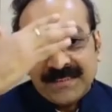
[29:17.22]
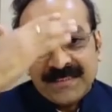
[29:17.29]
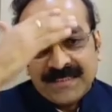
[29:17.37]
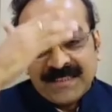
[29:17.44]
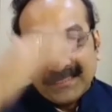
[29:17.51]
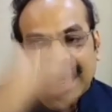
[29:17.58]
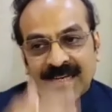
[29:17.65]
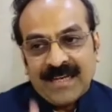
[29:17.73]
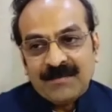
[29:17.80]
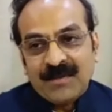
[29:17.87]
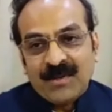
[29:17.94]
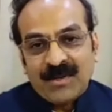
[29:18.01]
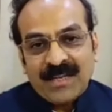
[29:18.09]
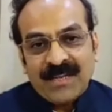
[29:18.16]
I'm okay. not
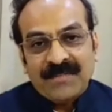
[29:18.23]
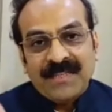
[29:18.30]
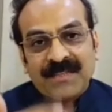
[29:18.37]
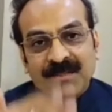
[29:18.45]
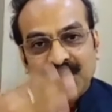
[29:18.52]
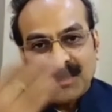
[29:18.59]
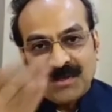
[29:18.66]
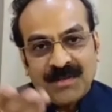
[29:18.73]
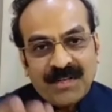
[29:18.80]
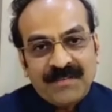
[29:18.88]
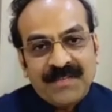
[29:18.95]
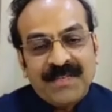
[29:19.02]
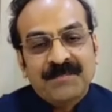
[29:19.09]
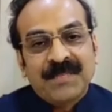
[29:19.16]
having a, you are not having a
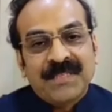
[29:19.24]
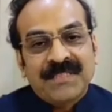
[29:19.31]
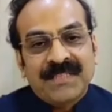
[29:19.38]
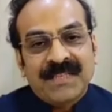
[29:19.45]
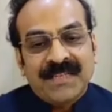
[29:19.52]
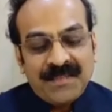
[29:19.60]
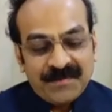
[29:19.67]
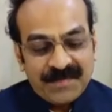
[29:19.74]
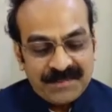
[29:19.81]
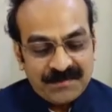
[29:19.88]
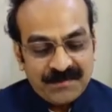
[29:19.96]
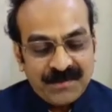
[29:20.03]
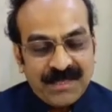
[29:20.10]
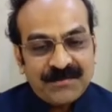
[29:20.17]
picture. Otherwise, we would
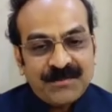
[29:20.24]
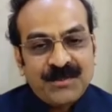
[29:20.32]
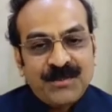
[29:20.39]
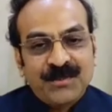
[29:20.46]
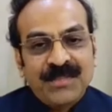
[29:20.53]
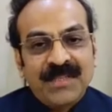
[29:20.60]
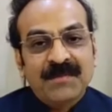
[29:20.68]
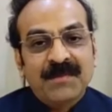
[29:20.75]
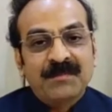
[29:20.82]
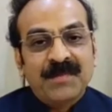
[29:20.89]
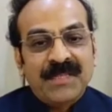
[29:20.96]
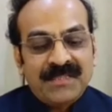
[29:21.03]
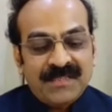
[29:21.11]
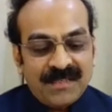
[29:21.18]
have shown them a
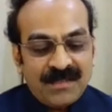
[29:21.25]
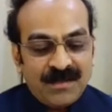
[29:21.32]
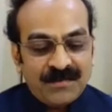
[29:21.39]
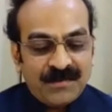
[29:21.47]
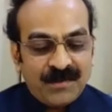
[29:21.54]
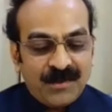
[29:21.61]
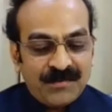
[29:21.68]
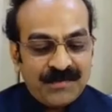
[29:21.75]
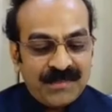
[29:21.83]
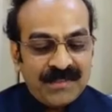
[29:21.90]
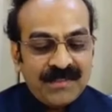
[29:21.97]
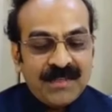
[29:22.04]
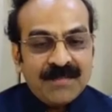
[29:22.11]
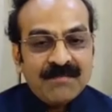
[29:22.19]
picture of, of a
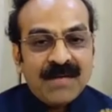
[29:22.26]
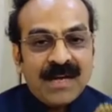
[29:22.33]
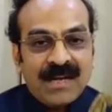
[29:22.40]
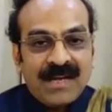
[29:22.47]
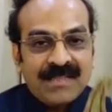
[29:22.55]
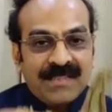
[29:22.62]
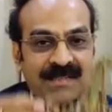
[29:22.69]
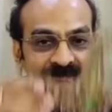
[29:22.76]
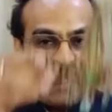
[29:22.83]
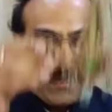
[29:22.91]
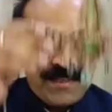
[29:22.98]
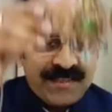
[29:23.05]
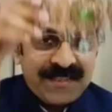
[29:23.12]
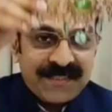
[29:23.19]
Maharaja wearing
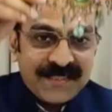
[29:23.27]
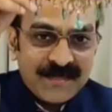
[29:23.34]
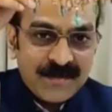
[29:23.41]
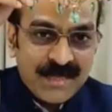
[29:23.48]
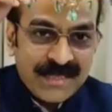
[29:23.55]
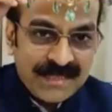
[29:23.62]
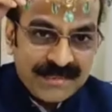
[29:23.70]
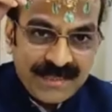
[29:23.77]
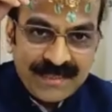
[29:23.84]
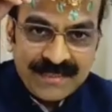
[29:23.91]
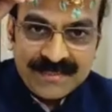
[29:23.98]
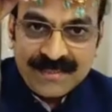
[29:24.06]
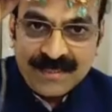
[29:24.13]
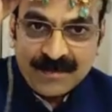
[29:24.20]
a turban and then a
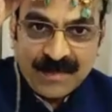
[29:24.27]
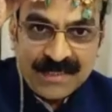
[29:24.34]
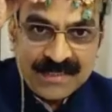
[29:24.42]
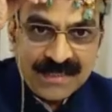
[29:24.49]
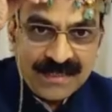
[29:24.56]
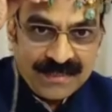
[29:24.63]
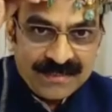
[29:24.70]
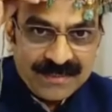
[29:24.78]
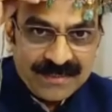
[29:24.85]
sarpech like this.